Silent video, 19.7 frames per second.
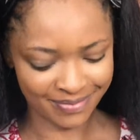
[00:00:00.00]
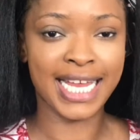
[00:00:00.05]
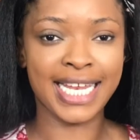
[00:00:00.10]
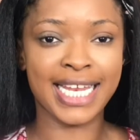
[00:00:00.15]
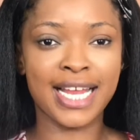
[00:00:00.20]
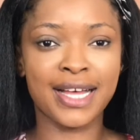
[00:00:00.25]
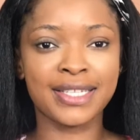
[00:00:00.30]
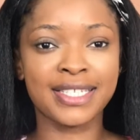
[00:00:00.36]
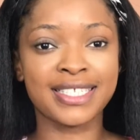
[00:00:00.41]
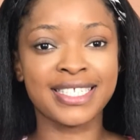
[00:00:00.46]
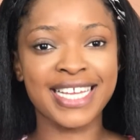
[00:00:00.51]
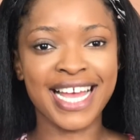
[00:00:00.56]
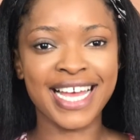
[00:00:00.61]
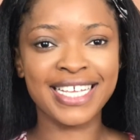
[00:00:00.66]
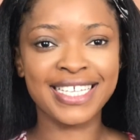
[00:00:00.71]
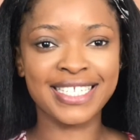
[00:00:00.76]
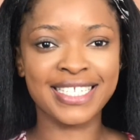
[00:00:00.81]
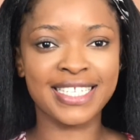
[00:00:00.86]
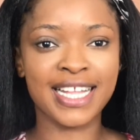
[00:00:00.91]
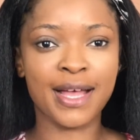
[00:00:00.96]
Now the
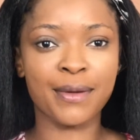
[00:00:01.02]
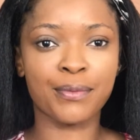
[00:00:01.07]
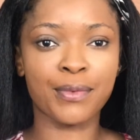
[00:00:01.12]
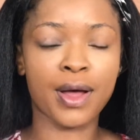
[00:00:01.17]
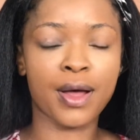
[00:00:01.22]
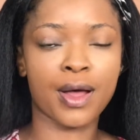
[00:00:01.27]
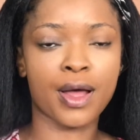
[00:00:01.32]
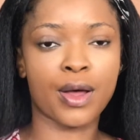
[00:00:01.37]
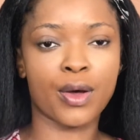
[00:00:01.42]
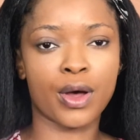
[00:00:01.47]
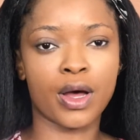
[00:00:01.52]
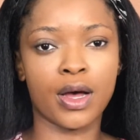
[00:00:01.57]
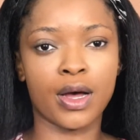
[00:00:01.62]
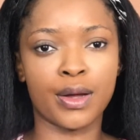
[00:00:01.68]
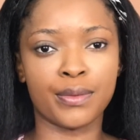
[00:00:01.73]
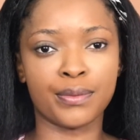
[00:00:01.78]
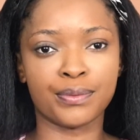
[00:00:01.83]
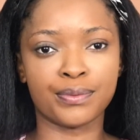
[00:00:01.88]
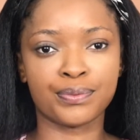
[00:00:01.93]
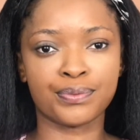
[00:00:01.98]
next step
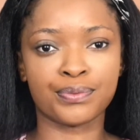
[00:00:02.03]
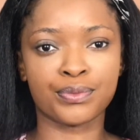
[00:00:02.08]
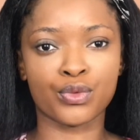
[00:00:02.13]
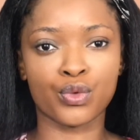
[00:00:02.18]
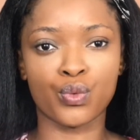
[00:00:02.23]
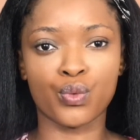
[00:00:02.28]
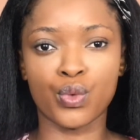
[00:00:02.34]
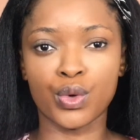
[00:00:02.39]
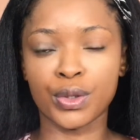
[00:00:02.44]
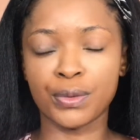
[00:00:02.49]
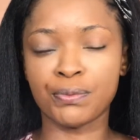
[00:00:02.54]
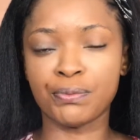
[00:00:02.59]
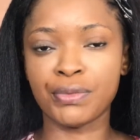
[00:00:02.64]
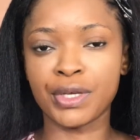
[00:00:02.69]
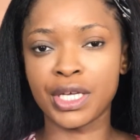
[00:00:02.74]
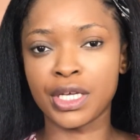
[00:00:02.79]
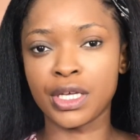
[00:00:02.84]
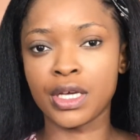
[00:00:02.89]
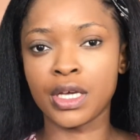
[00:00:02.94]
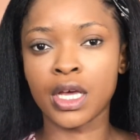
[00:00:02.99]
would
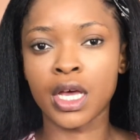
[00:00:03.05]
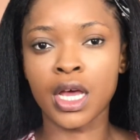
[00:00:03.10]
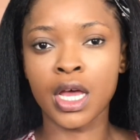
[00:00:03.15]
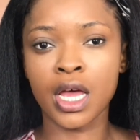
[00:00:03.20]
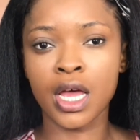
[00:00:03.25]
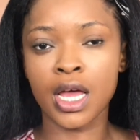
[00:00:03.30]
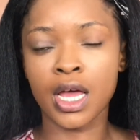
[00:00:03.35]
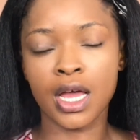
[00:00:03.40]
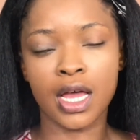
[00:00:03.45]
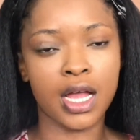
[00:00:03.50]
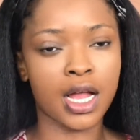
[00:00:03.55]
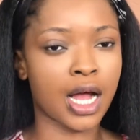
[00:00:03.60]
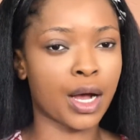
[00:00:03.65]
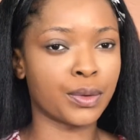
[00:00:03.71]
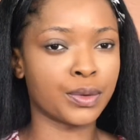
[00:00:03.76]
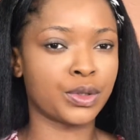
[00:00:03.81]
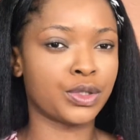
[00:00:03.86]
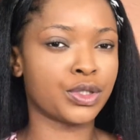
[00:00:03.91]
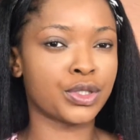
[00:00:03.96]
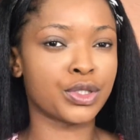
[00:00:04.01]
be, I'll
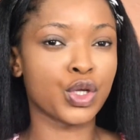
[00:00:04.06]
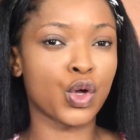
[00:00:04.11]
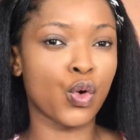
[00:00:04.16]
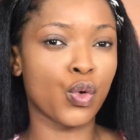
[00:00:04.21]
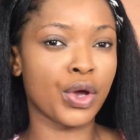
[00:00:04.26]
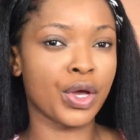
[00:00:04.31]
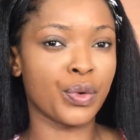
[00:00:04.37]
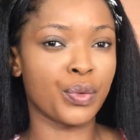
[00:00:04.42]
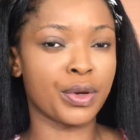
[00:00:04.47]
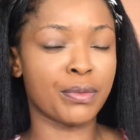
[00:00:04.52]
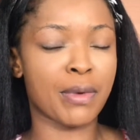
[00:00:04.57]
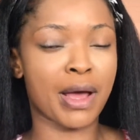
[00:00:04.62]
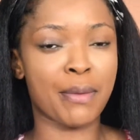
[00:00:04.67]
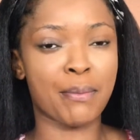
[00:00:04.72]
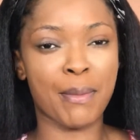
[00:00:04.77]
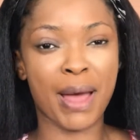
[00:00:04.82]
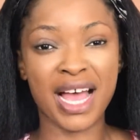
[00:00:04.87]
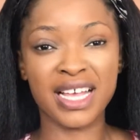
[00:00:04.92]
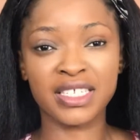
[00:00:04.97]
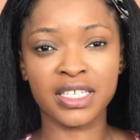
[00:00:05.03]
just go in with my
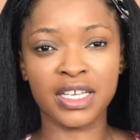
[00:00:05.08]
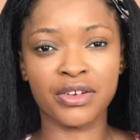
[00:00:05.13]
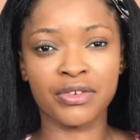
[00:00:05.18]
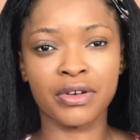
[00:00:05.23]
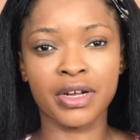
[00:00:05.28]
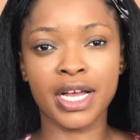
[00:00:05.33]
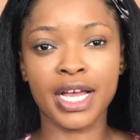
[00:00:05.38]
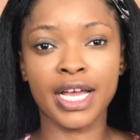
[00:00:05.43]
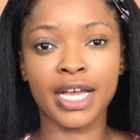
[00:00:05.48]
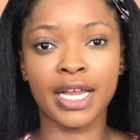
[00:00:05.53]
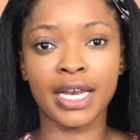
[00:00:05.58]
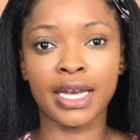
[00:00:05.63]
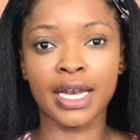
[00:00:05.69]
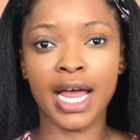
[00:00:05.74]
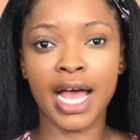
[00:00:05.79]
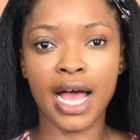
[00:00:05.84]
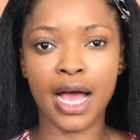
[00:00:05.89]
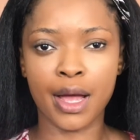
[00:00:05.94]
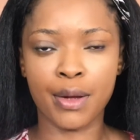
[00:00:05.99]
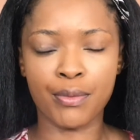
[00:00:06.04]
mascara and
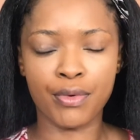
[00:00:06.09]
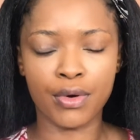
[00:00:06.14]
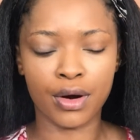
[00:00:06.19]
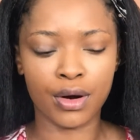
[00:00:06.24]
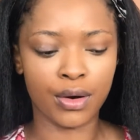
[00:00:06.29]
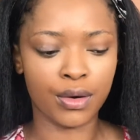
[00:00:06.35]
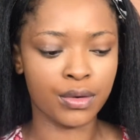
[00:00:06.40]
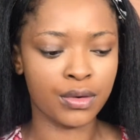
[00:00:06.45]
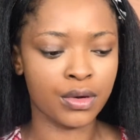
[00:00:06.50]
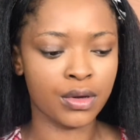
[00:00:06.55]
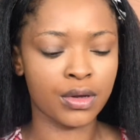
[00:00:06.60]
eyebrow.